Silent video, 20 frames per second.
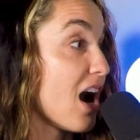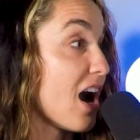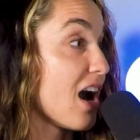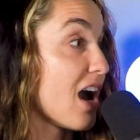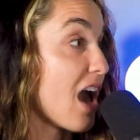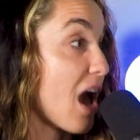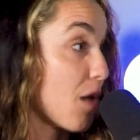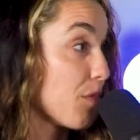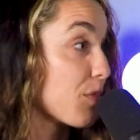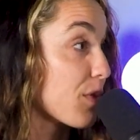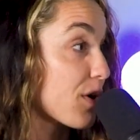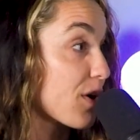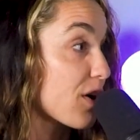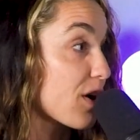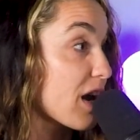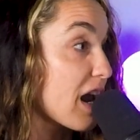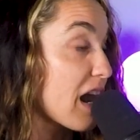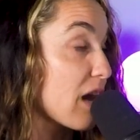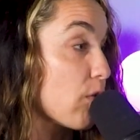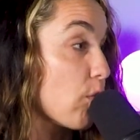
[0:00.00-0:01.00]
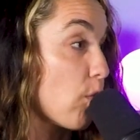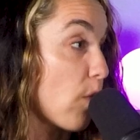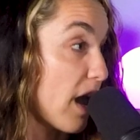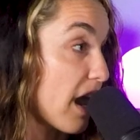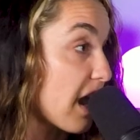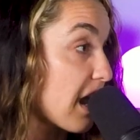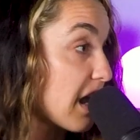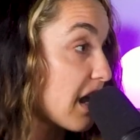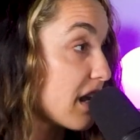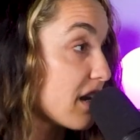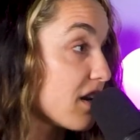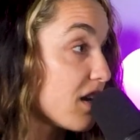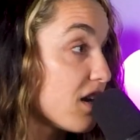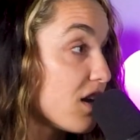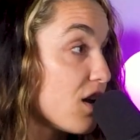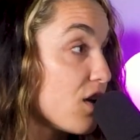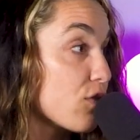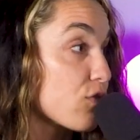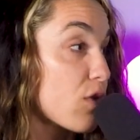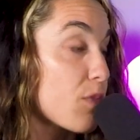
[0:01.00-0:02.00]
Ember and Wade
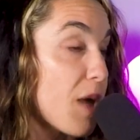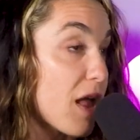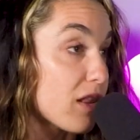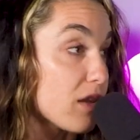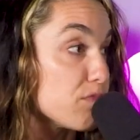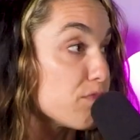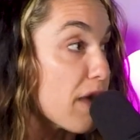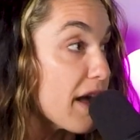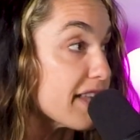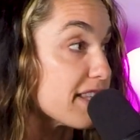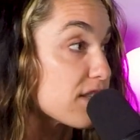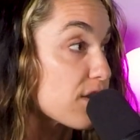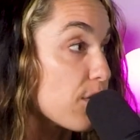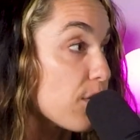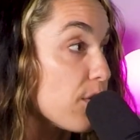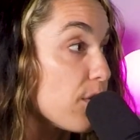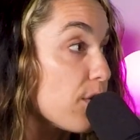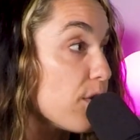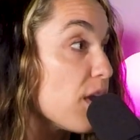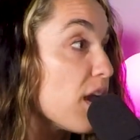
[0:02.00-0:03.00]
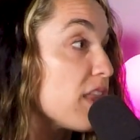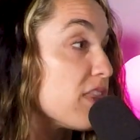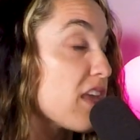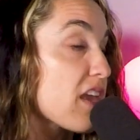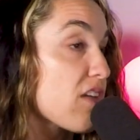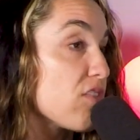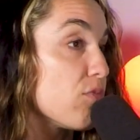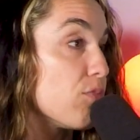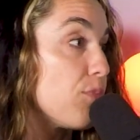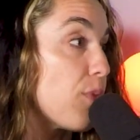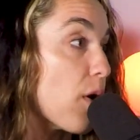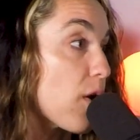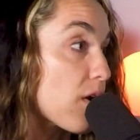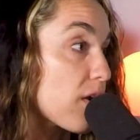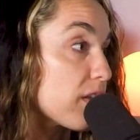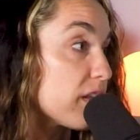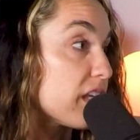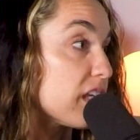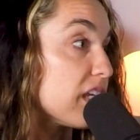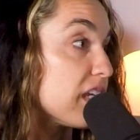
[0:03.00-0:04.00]
from Elemental. They have
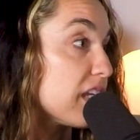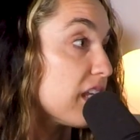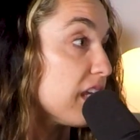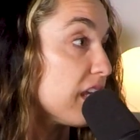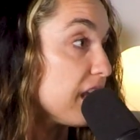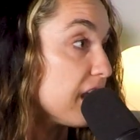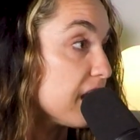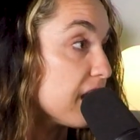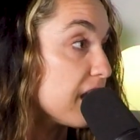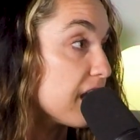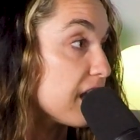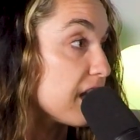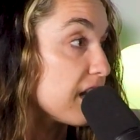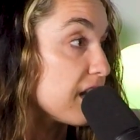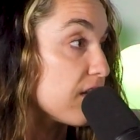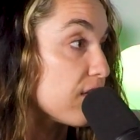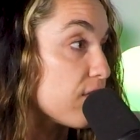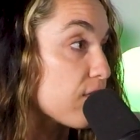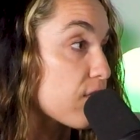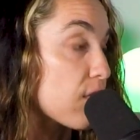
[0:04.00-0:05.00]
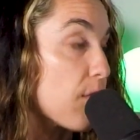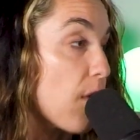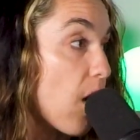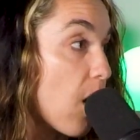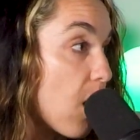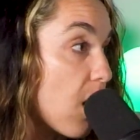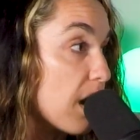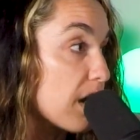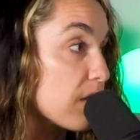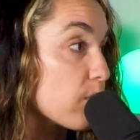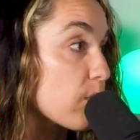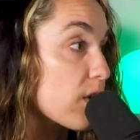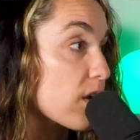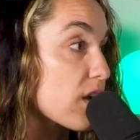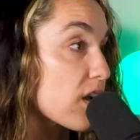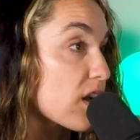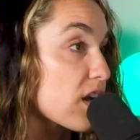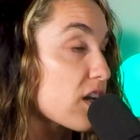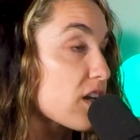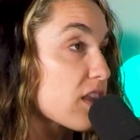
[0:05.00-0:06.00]
Barley and Ian from
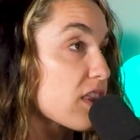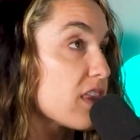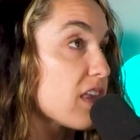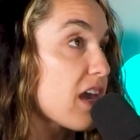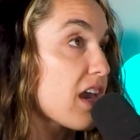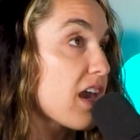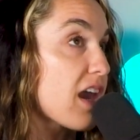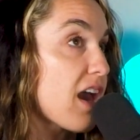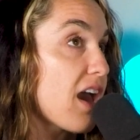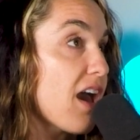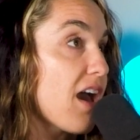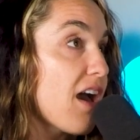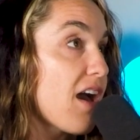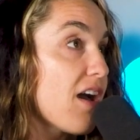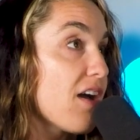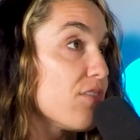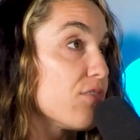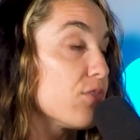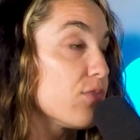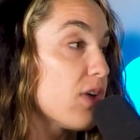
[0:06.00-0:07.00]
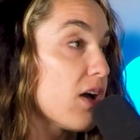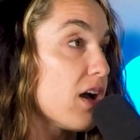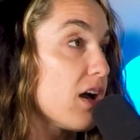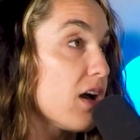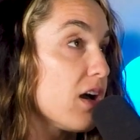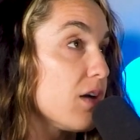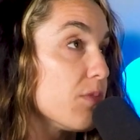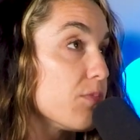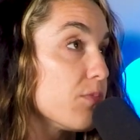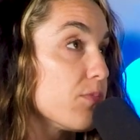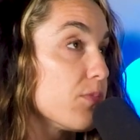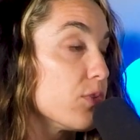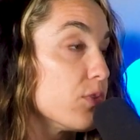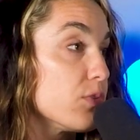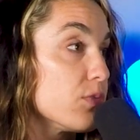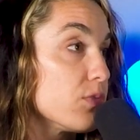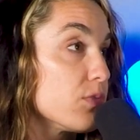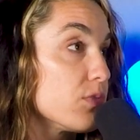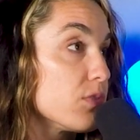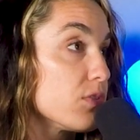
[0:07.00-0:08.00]
Onward. They have
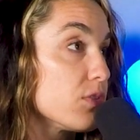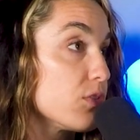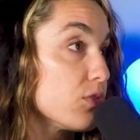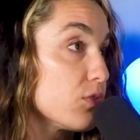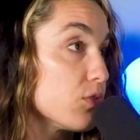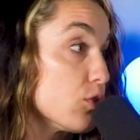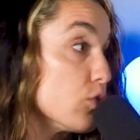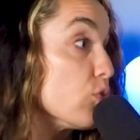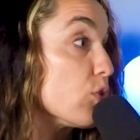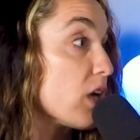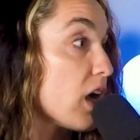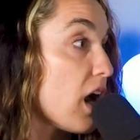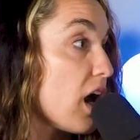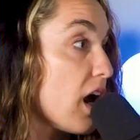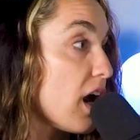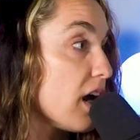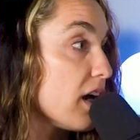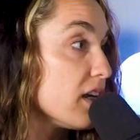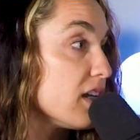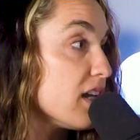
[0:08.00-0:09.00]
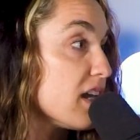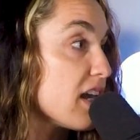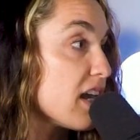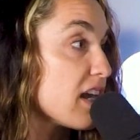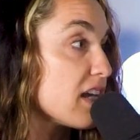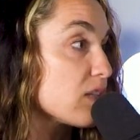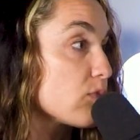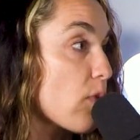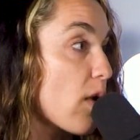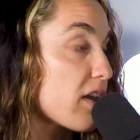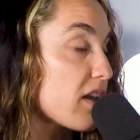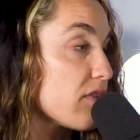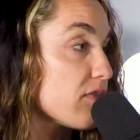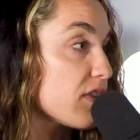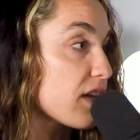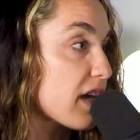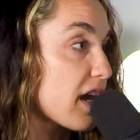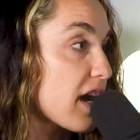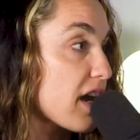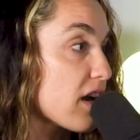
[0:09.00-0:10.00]
Luca is one of the
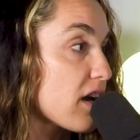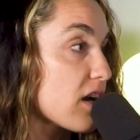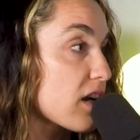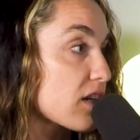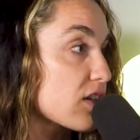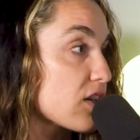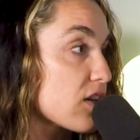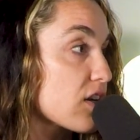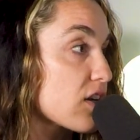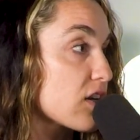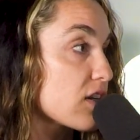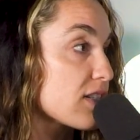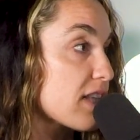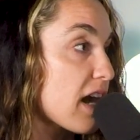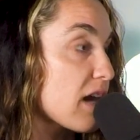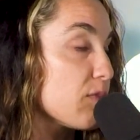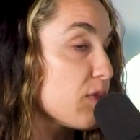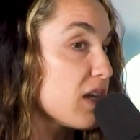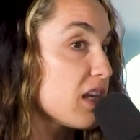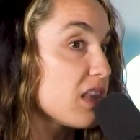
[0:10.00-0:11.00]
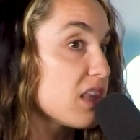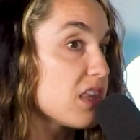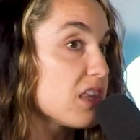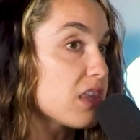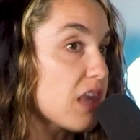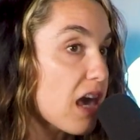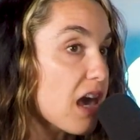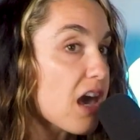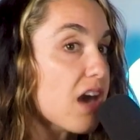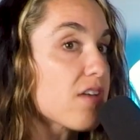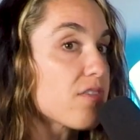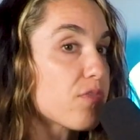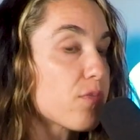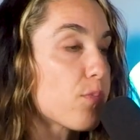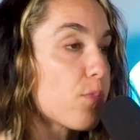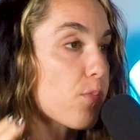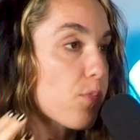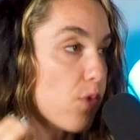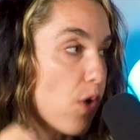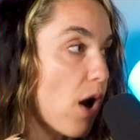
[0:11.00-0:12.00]
characters. I mean, they have
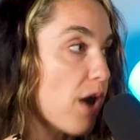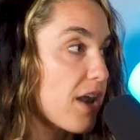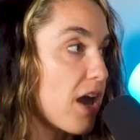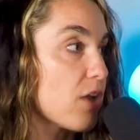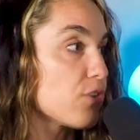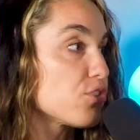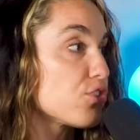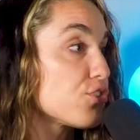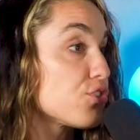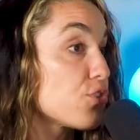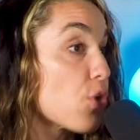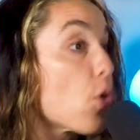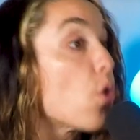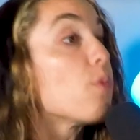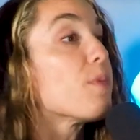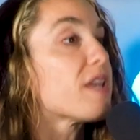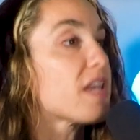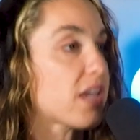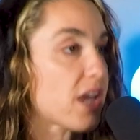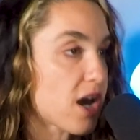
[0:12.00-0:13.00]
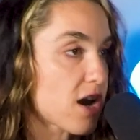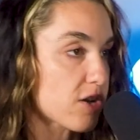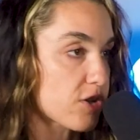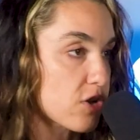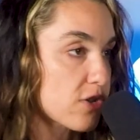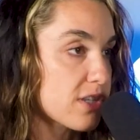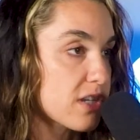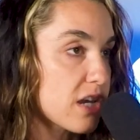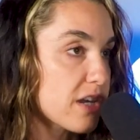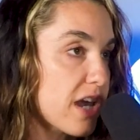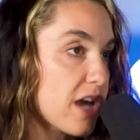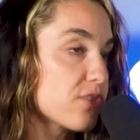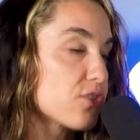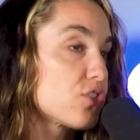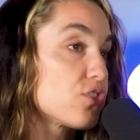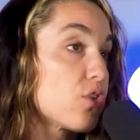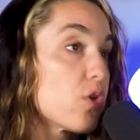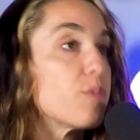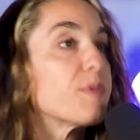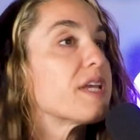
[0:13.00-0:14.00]
brought out so many characters and announced
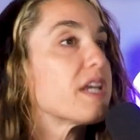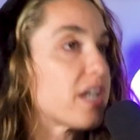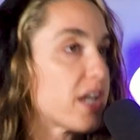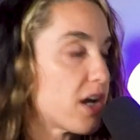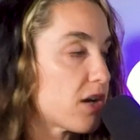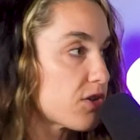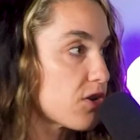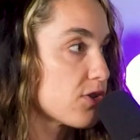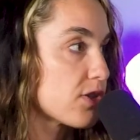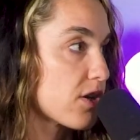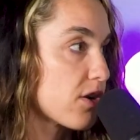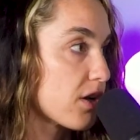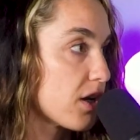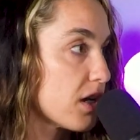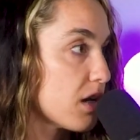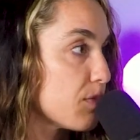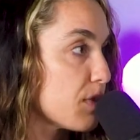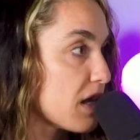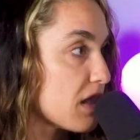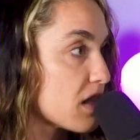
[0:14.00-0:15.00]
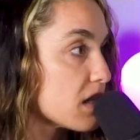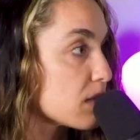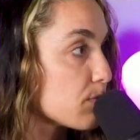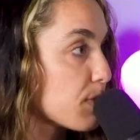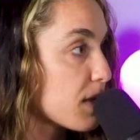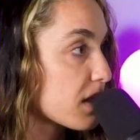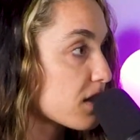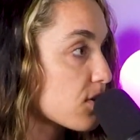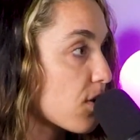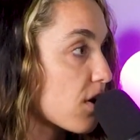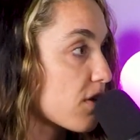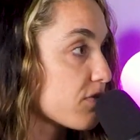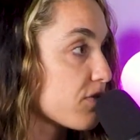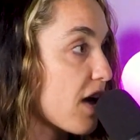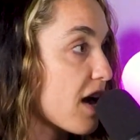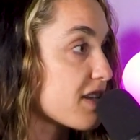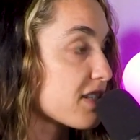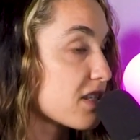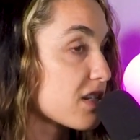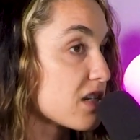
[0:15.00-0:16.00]
so many characters that are going to be at this Pixar
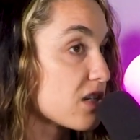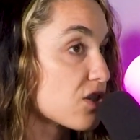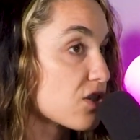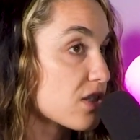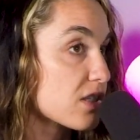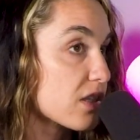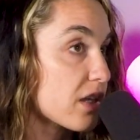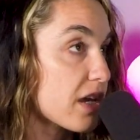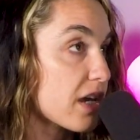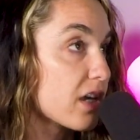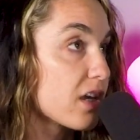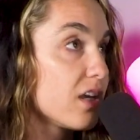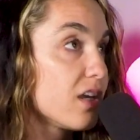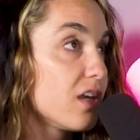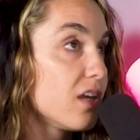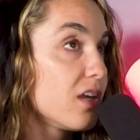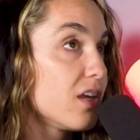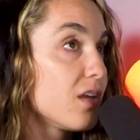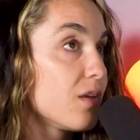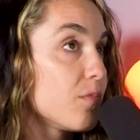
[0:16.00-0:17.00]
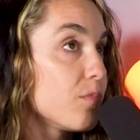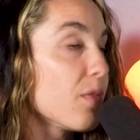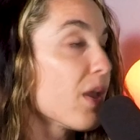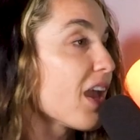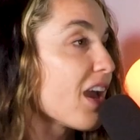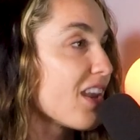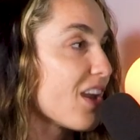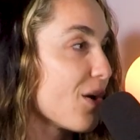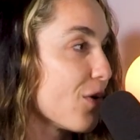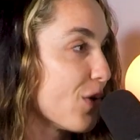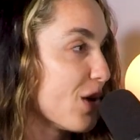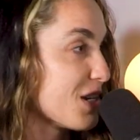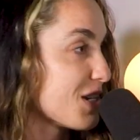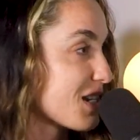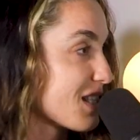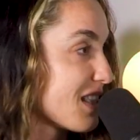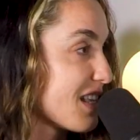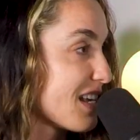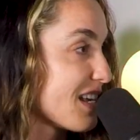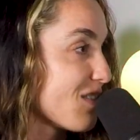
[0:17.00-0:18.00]
Fest, and it's just like, man, I wish
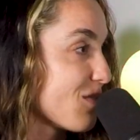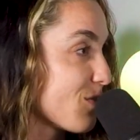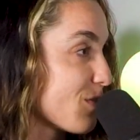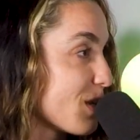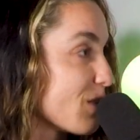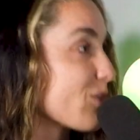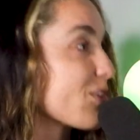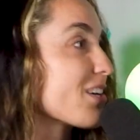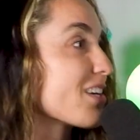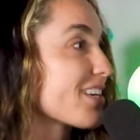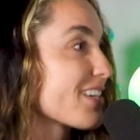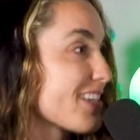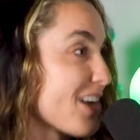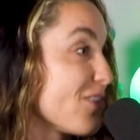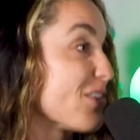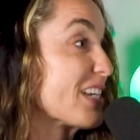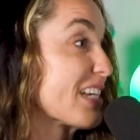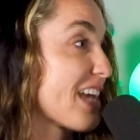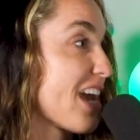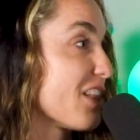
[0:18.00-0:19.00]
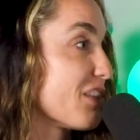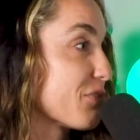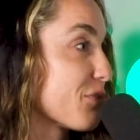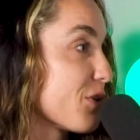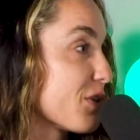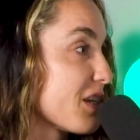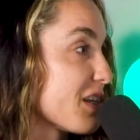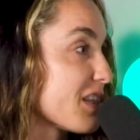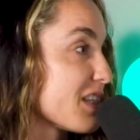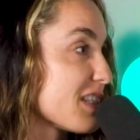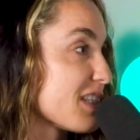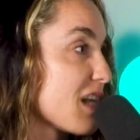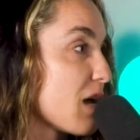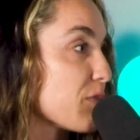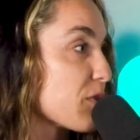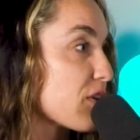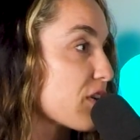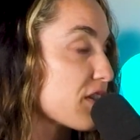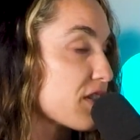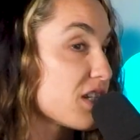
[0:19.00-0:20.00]
that we were going to California this
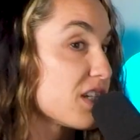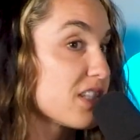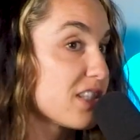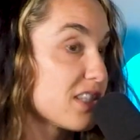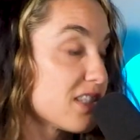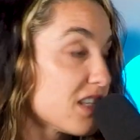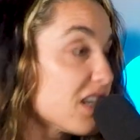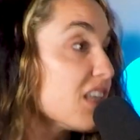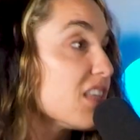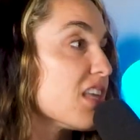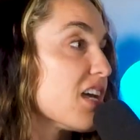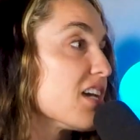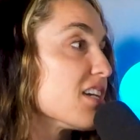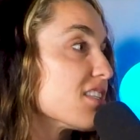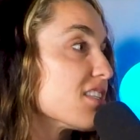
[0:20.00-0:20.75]
summer to see this.